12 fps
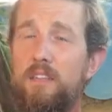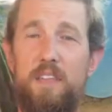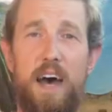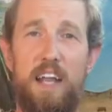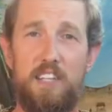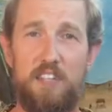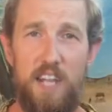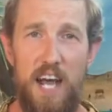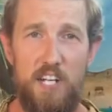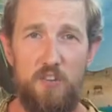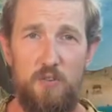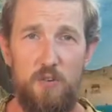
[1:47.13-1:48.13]
that is
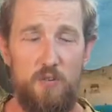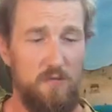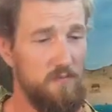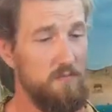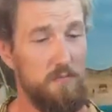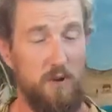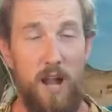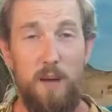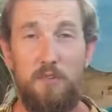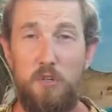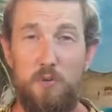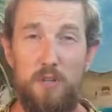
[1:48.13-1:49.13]
natural,
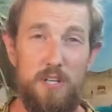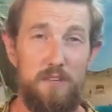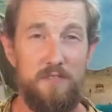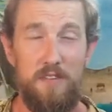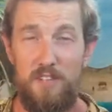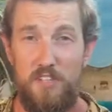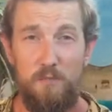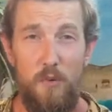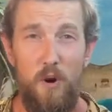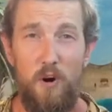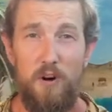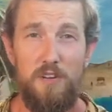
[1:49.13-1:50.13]
perhaps you live in a
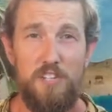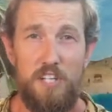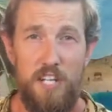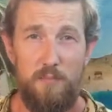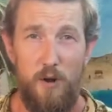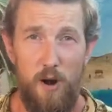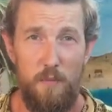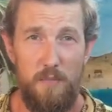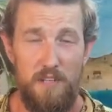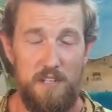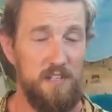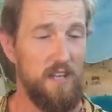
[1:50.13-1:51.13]
small city
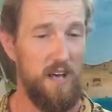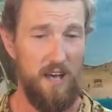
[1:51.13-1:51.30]
apartment,